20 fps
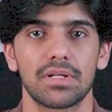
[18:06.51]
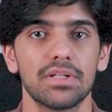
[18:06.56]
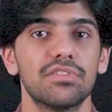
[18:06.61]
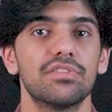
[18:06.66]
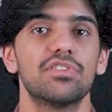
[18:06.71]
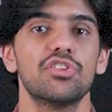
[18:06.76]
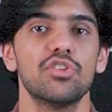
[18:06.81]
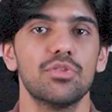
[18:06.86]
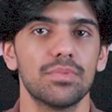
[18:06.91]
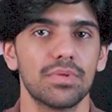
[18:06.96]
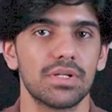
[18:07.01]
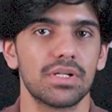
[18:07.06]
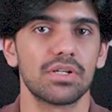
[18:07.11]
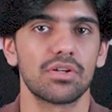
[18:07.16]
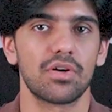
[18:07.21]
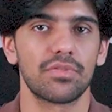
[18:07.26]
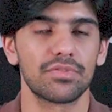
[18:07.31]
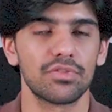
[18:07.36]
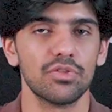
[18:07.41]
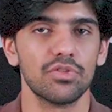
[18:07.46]
consumer
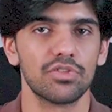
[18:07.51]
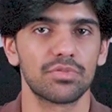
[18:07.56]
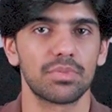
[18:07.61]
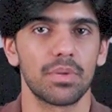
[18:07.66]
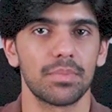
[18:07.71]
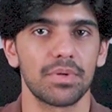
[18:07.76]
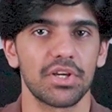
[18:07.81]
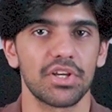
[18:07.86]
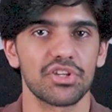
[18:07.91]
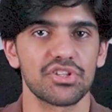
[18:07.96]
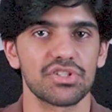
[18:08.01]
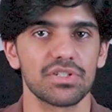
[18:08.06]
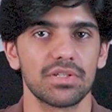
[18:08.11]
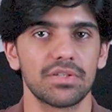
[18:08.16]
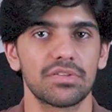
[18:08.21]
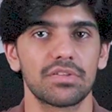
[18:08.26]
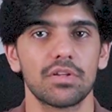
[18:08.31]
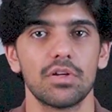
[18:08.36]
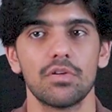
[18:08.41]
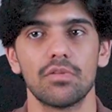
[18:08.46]
of those
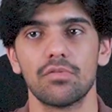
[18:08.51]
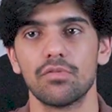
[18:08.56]
publications,